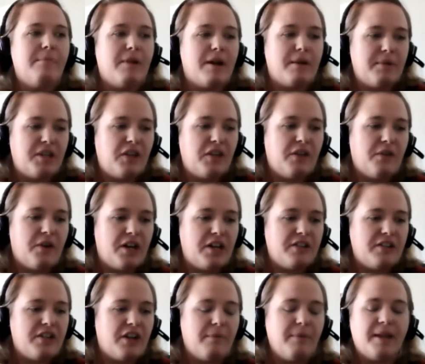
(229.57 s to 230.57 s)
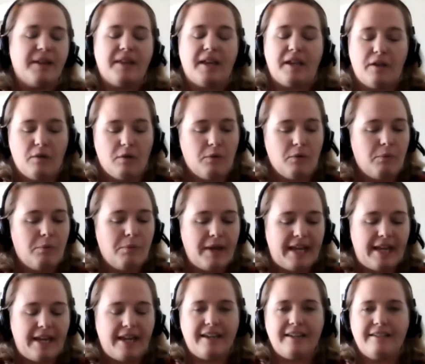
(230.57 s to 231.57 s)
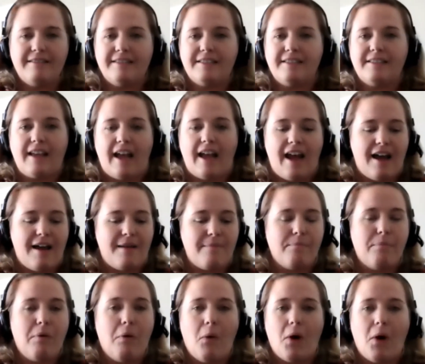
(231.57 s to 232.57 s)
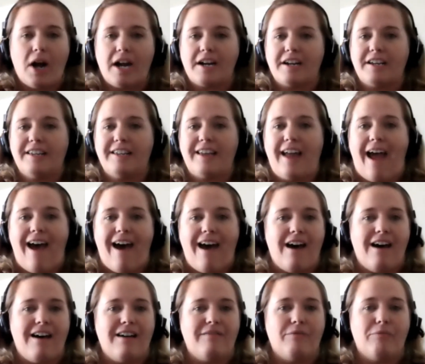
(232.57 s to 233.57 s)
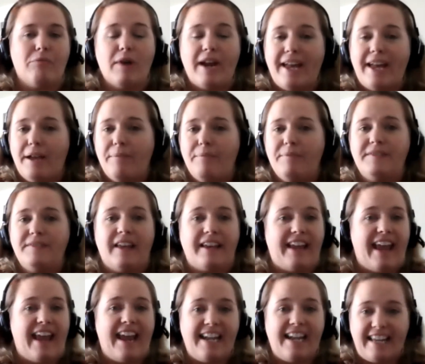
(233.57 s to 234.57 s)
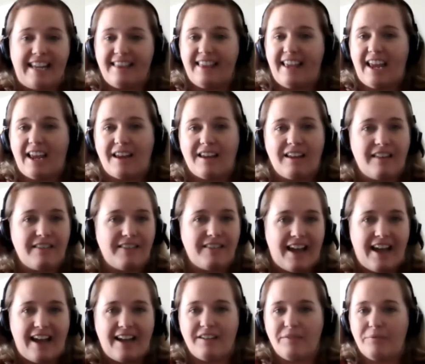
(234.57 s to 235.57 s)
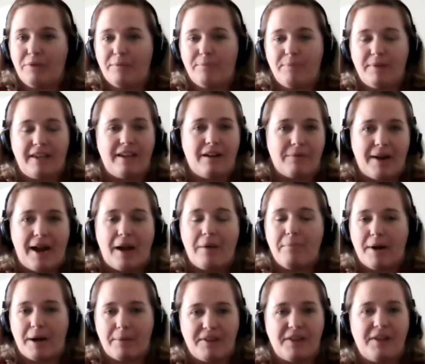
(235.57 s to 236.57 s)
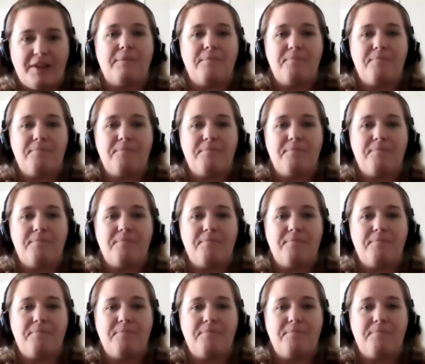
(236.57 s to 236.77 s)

barbecue, are you talking about like wings, pork, ribs, like anything that would be around barbecue?